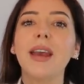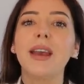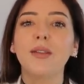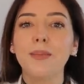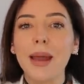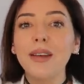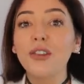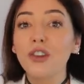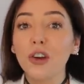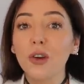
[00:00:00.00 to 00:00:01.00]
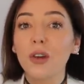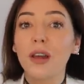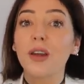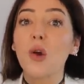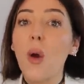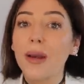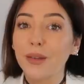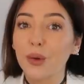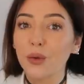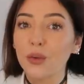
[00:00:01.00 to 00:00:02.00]
it's meant to look like a
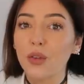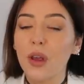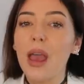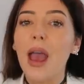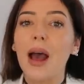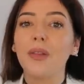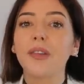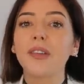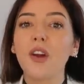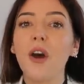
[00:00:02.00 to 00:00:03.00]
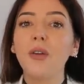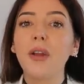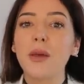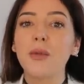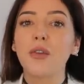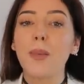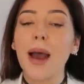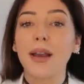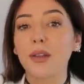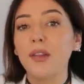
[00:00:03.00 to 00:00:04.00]
croissant and the style name of the
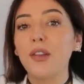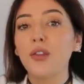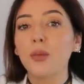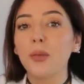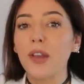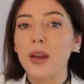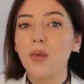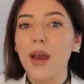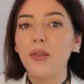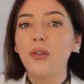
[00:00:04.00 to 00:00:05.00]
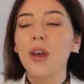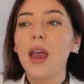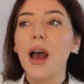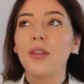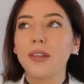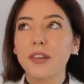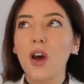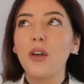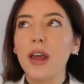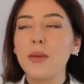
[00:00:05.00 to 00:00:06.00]
bag this is from Senreve and the
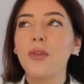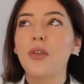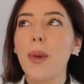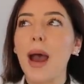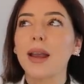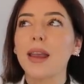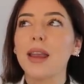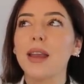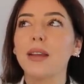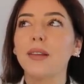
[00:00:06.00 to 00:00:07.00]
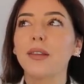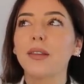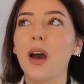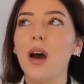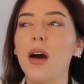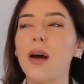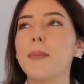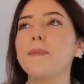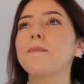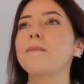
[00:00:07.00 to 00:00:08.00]
style name of the bag is
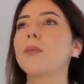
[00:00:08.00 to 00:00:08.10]
um